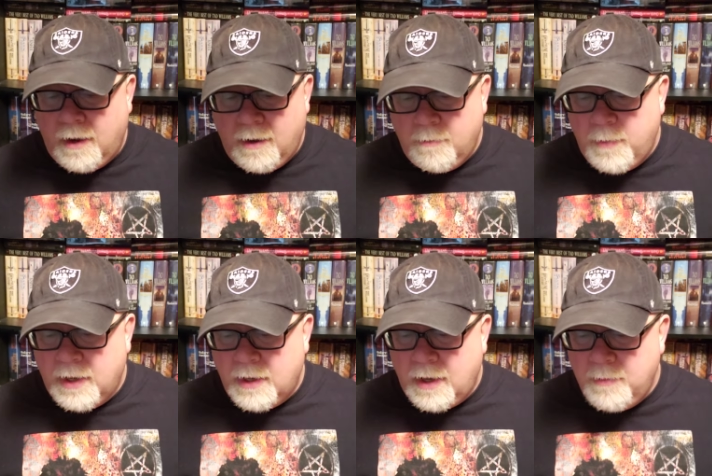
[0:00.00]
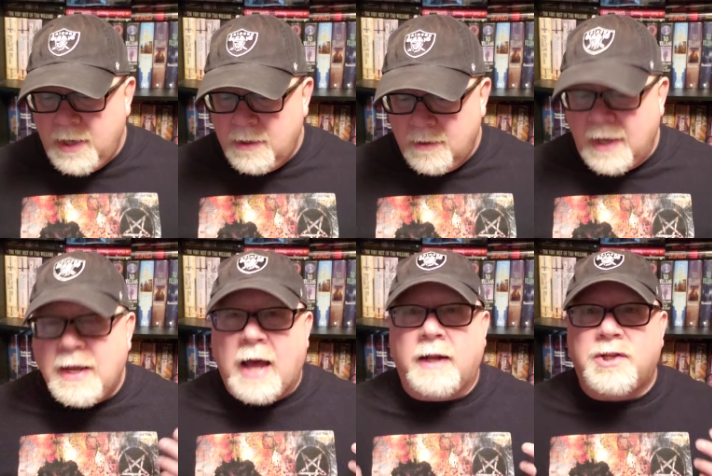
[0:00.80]
Um, but I mean, they
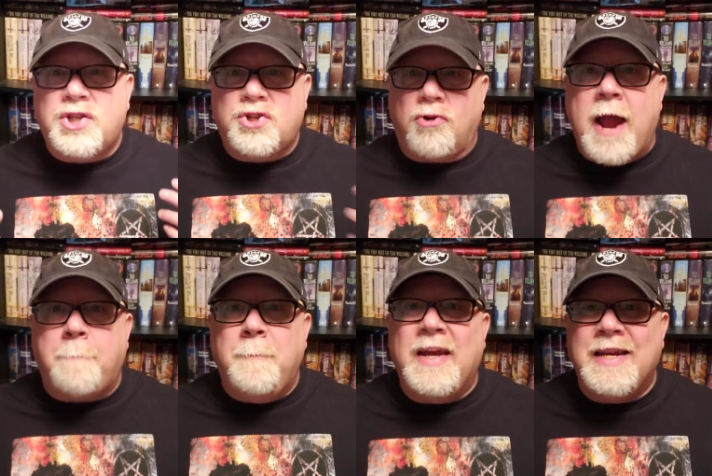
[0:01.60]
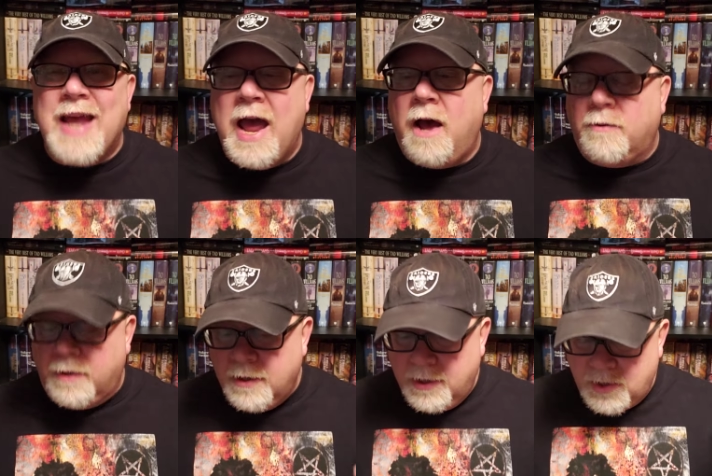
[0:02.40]
gotta strap me
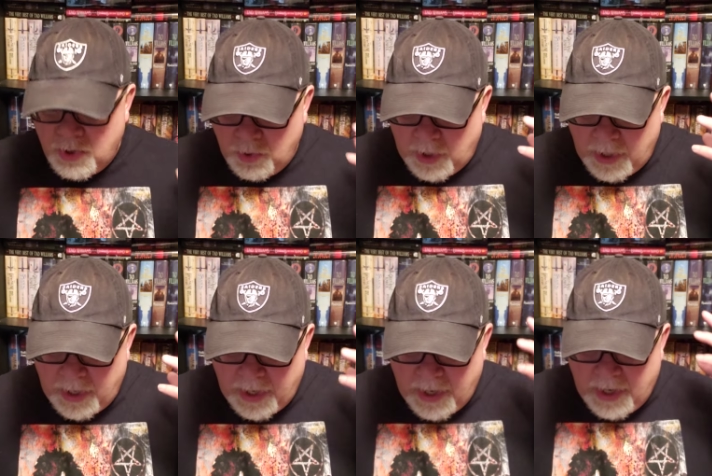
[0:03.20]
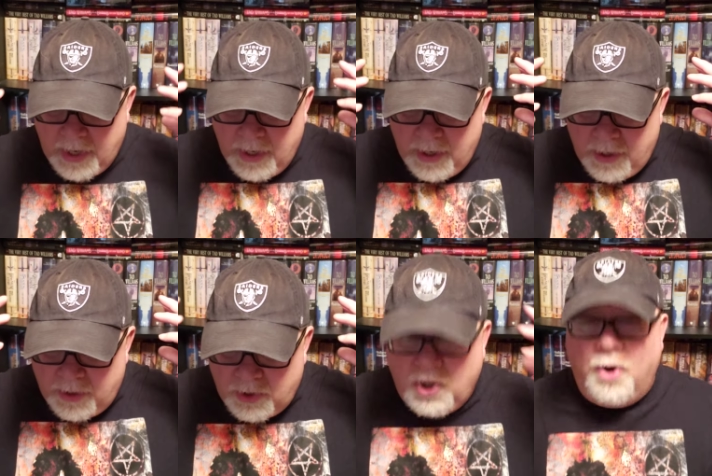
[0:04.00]
down to a
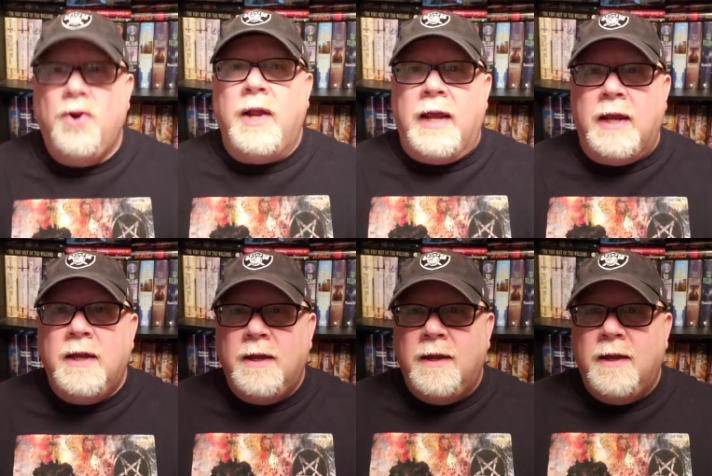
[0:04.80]
gurney